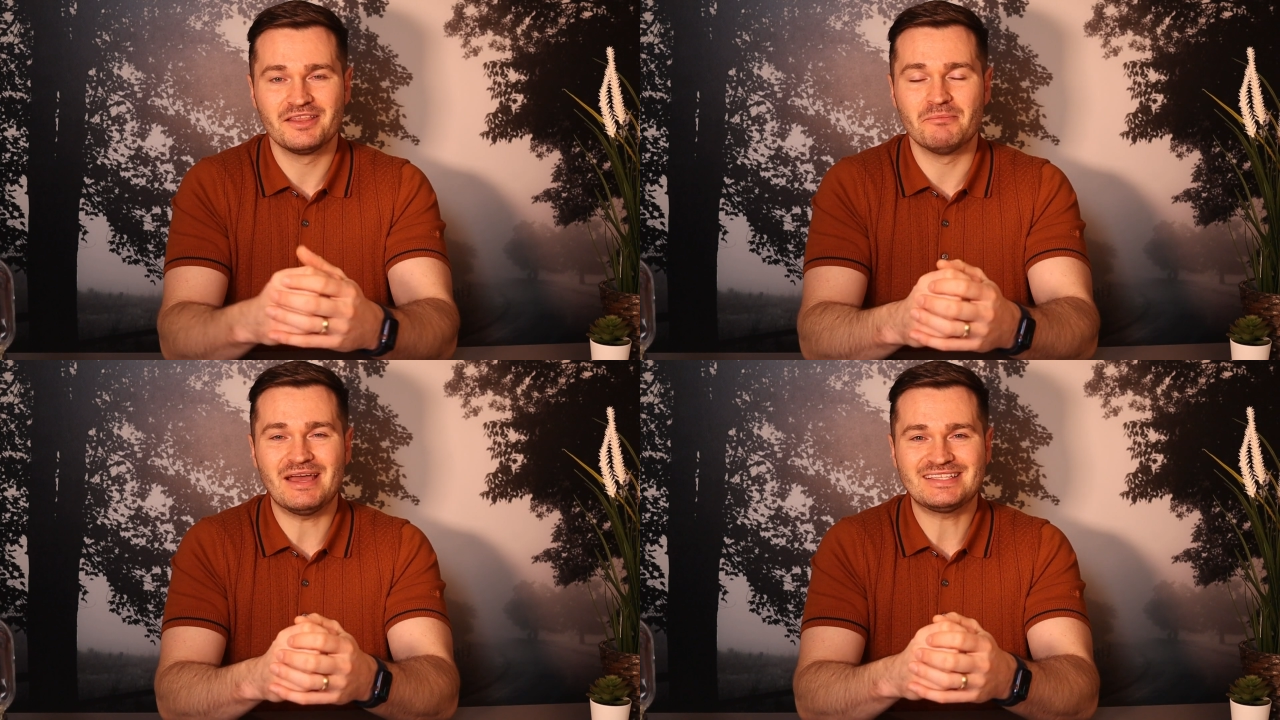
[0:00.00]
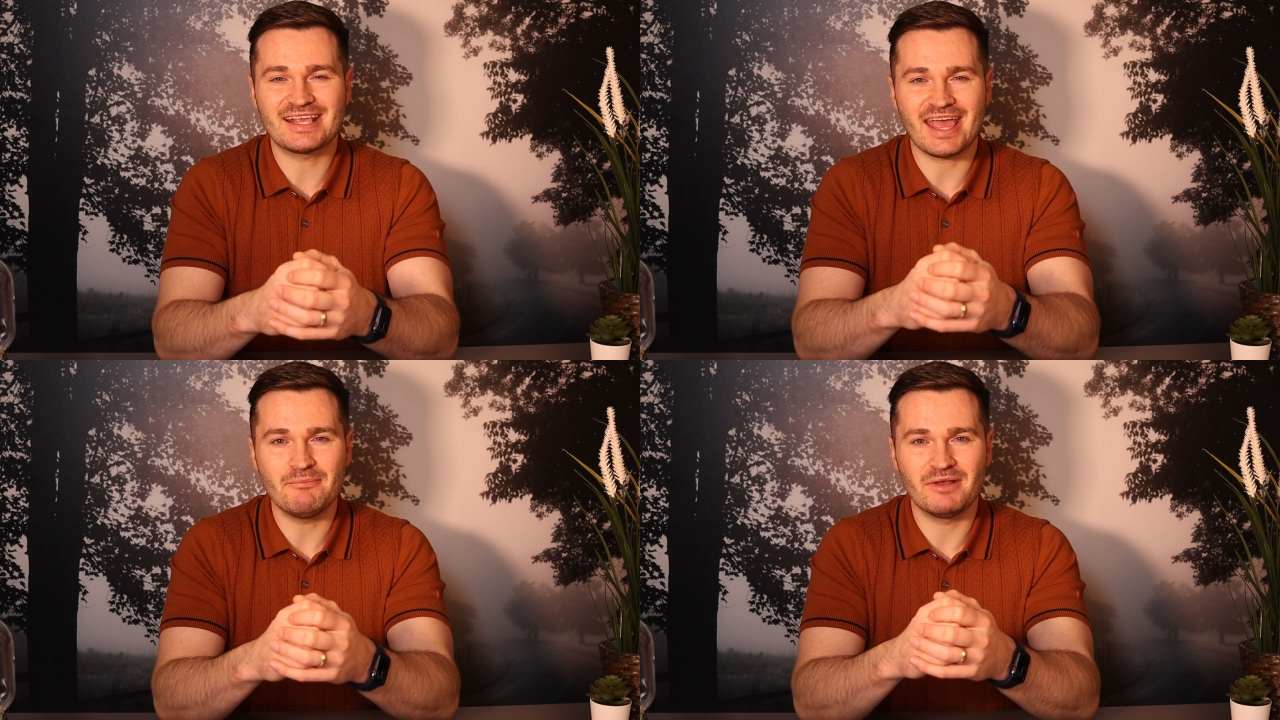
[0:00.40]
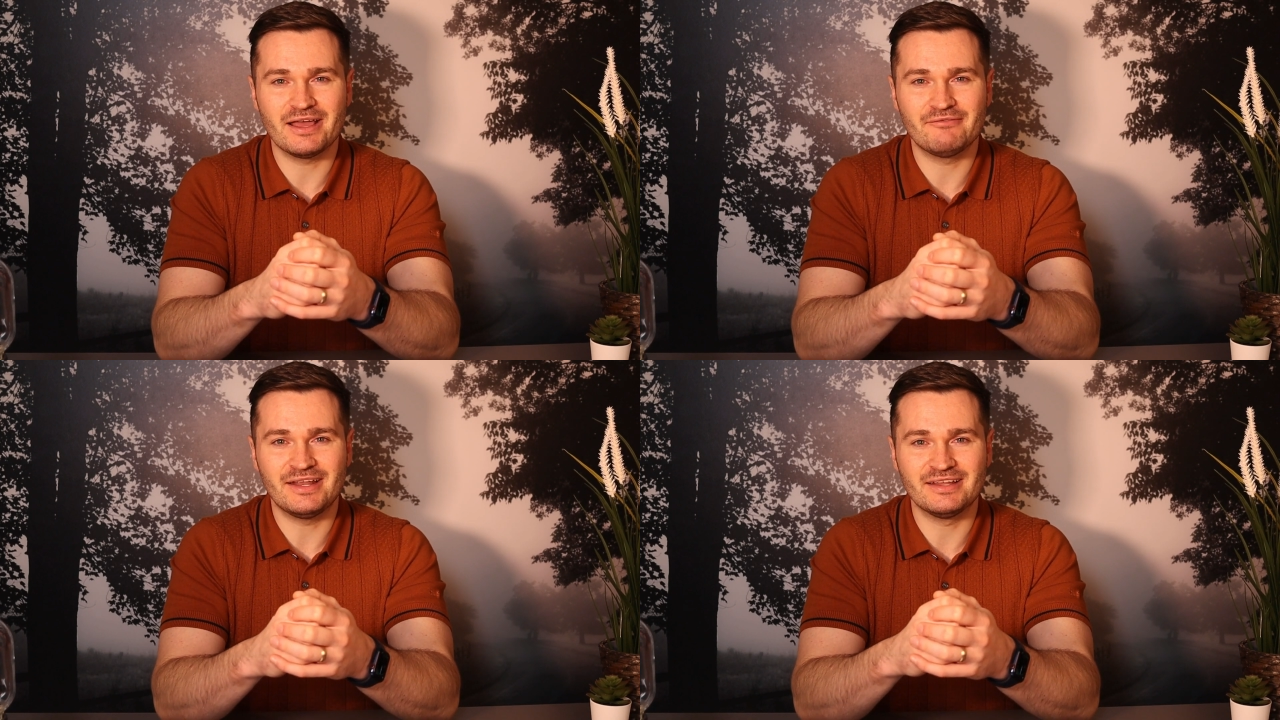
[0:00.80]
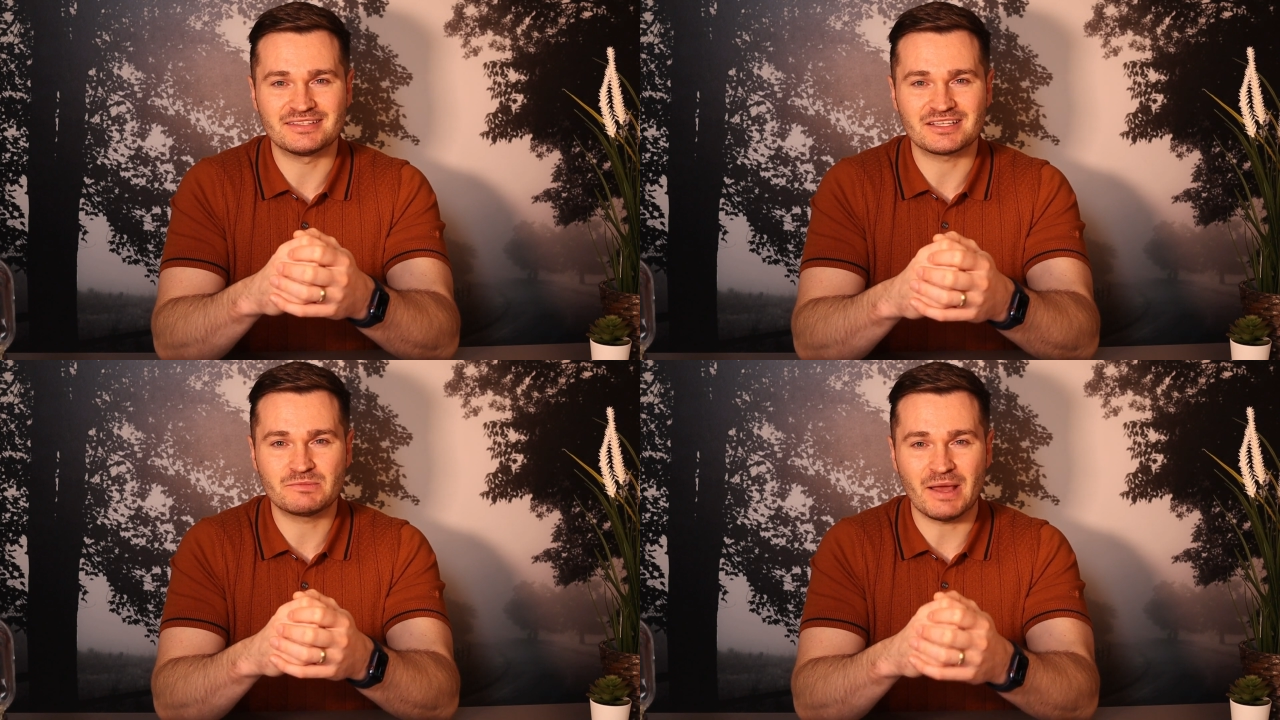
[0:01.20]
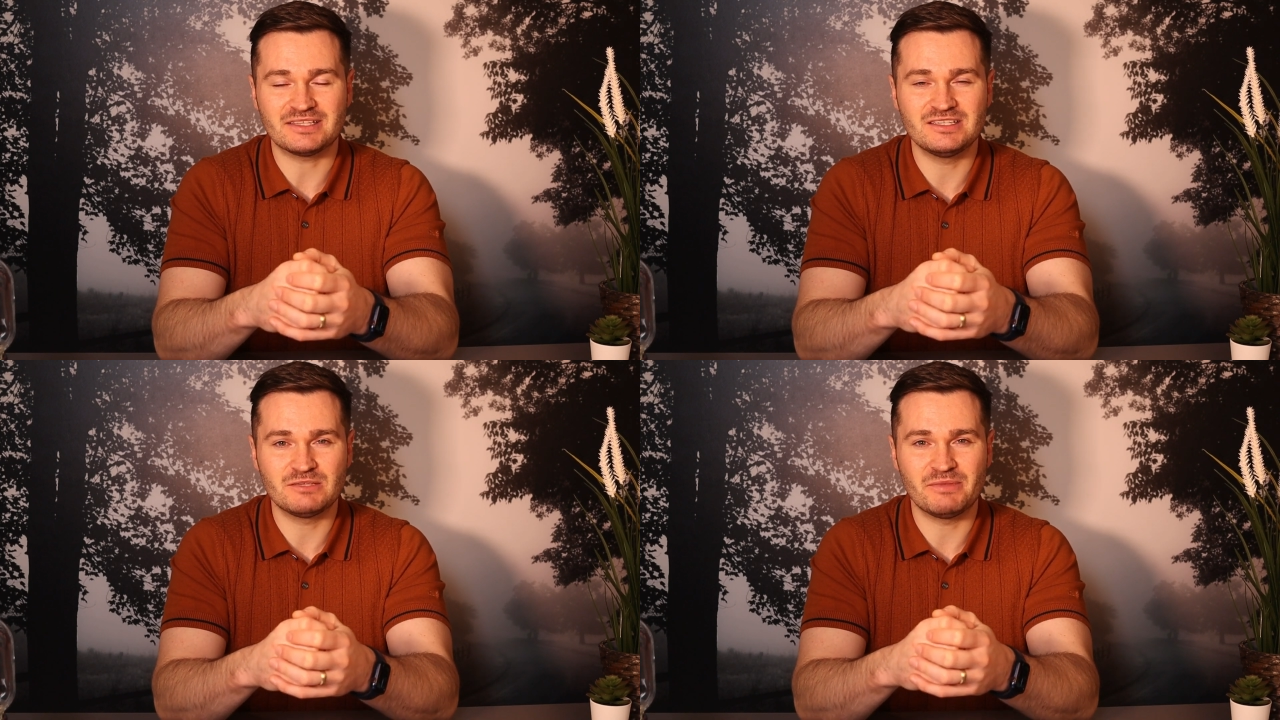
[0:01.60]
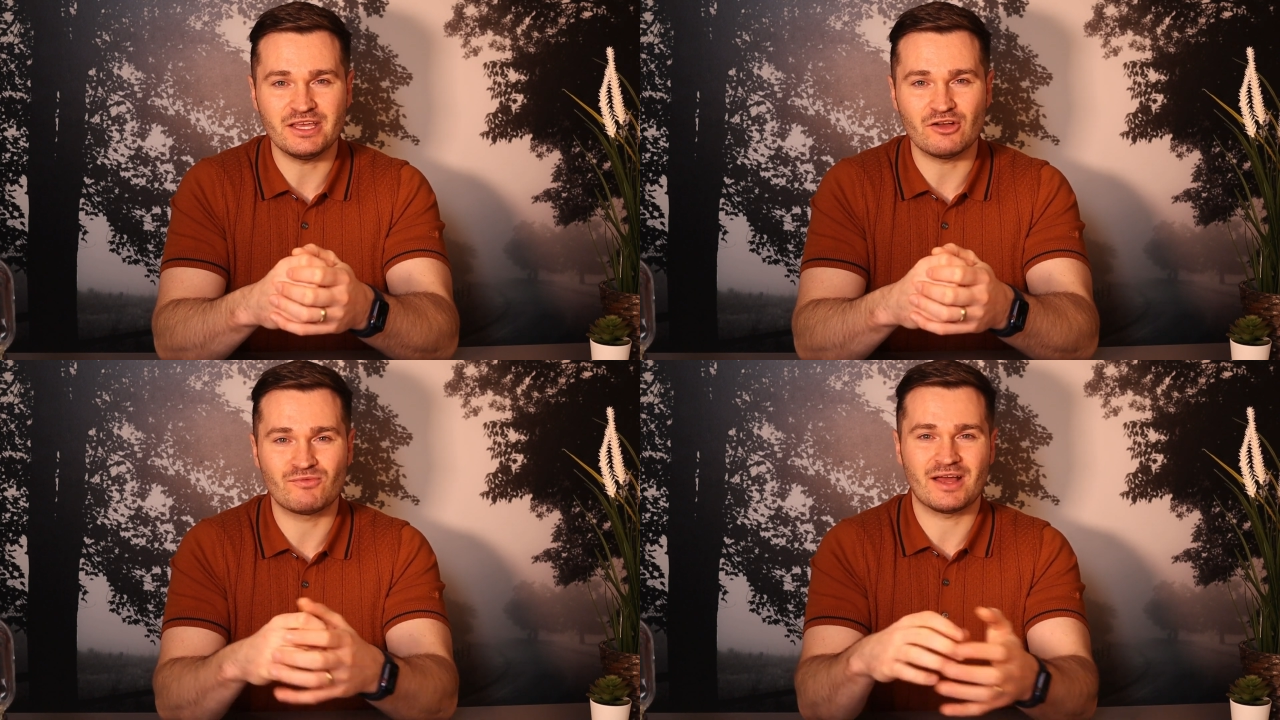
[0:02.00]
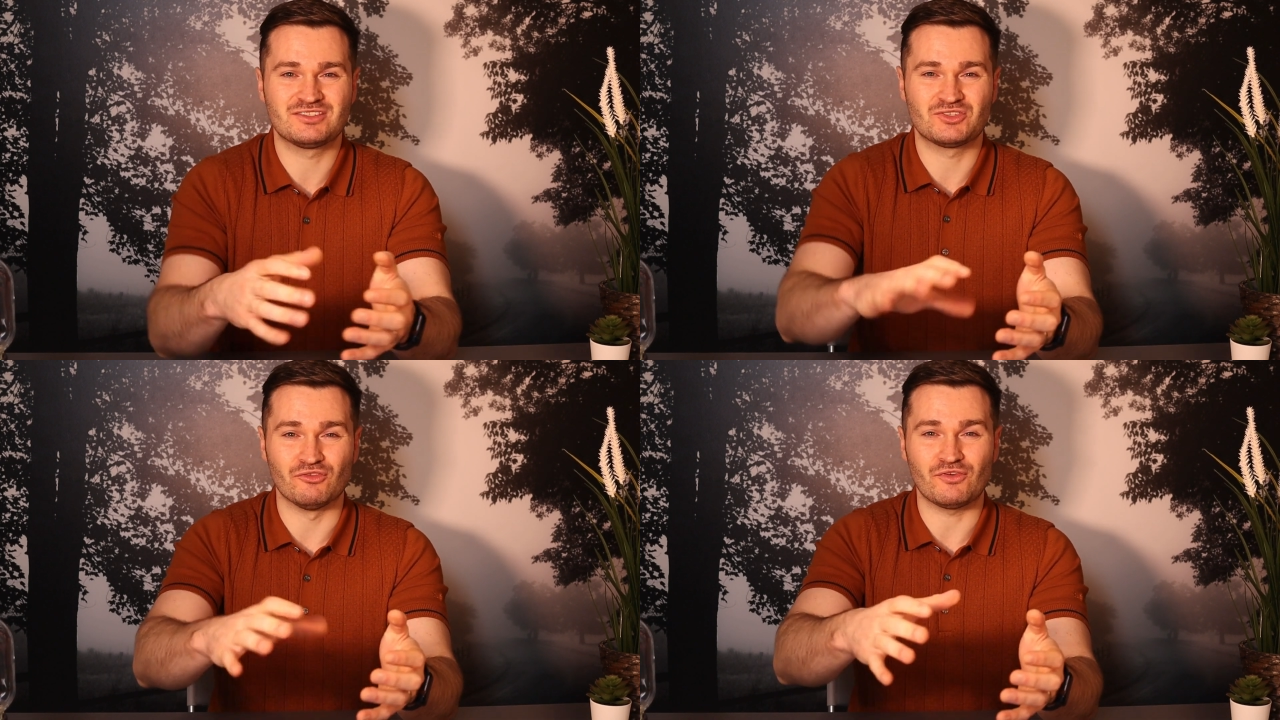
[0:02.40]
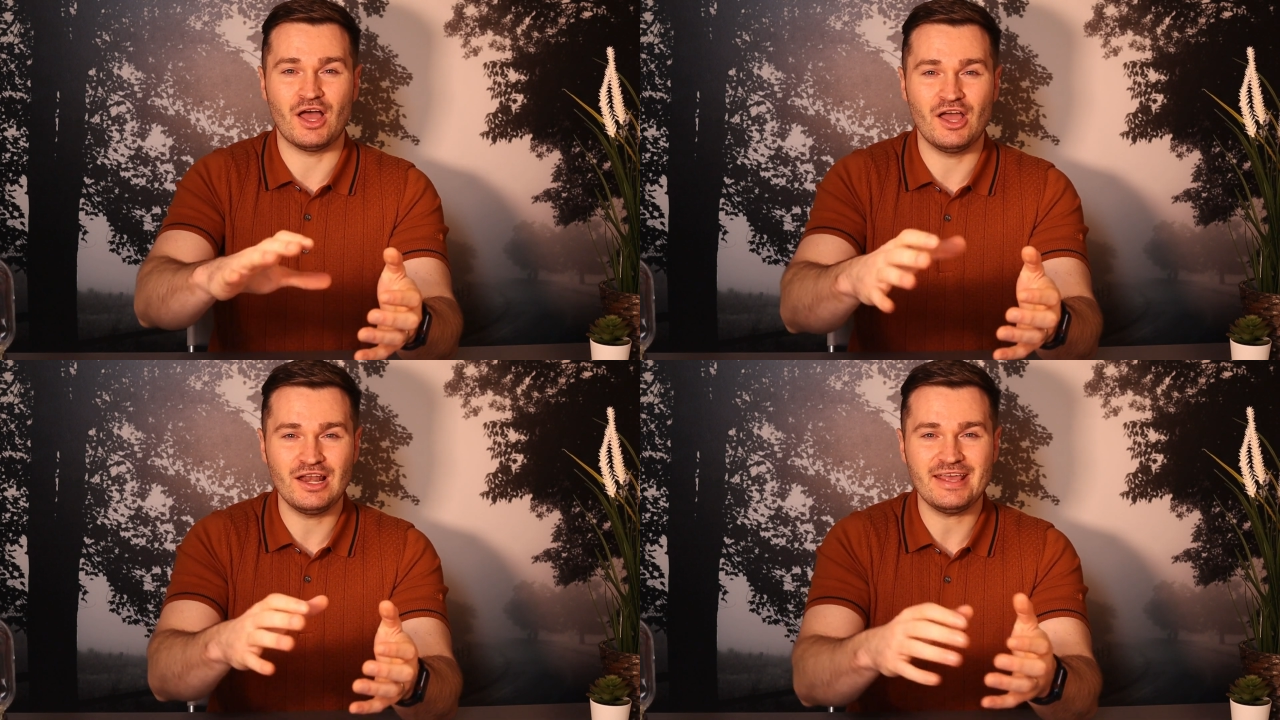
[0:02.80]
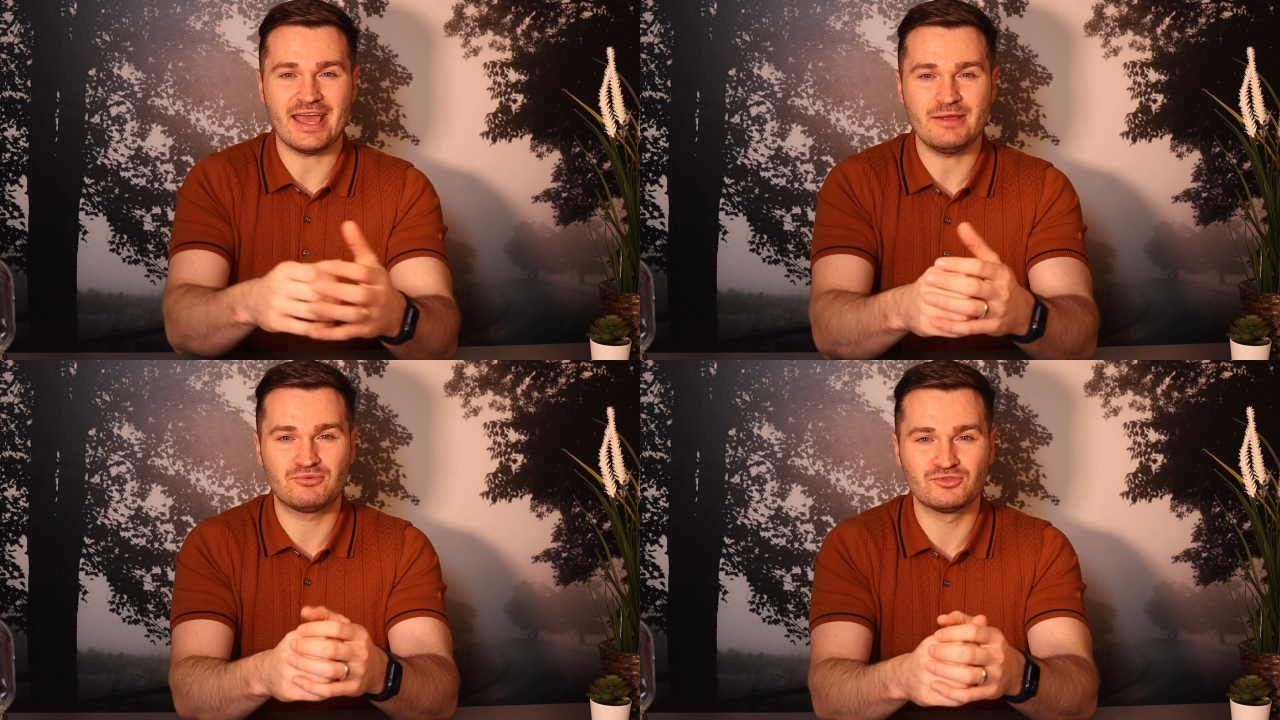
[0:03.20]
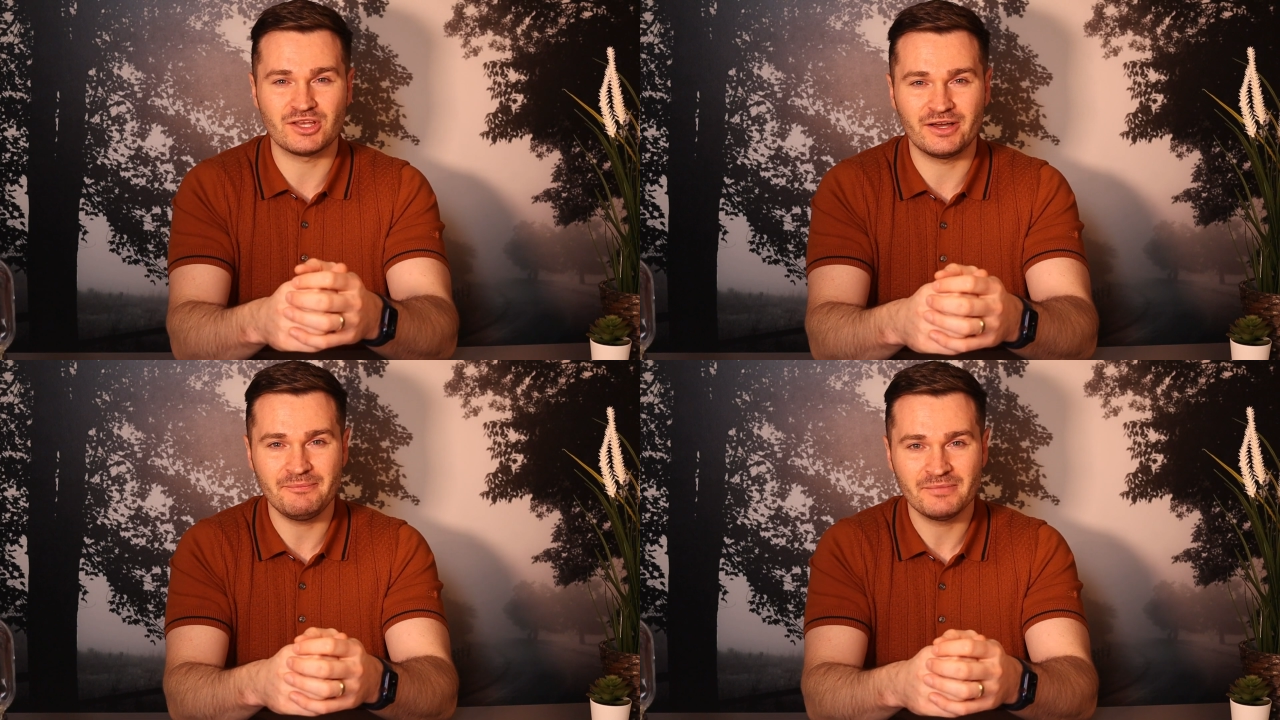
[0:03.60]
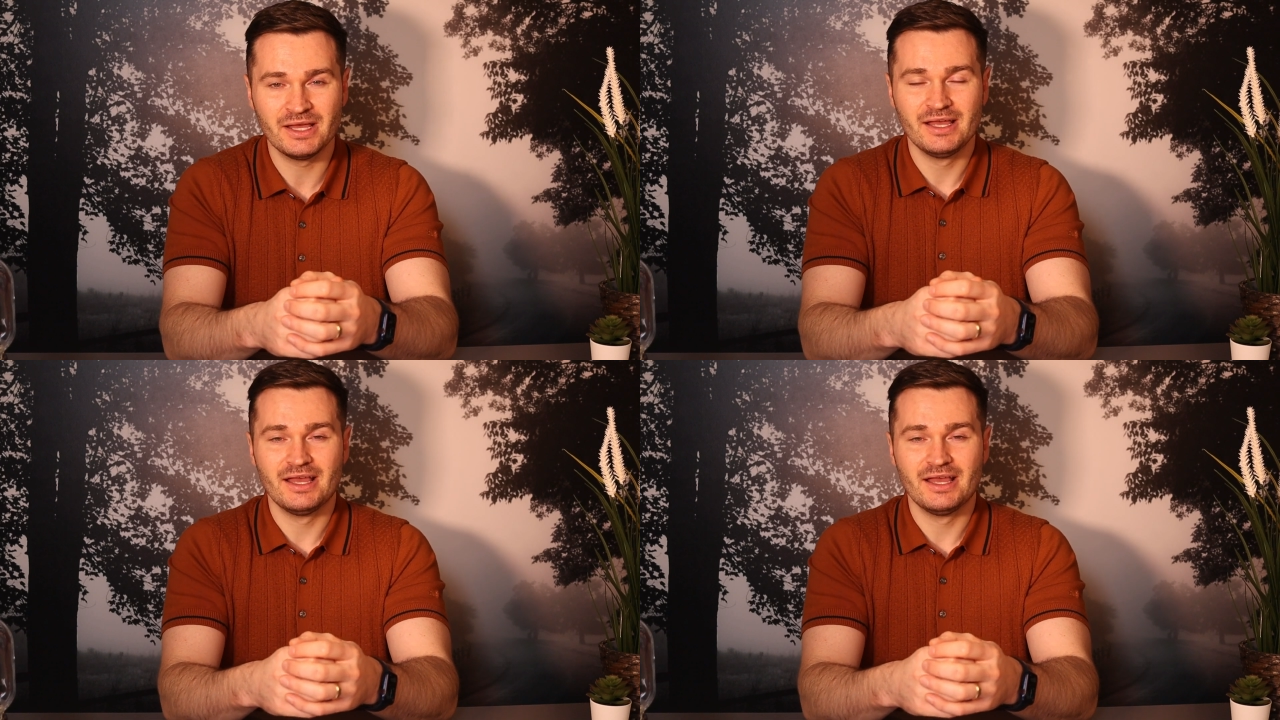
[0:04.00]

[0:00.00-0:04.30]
The Meta gameplay event is expected to be around sort of early April time,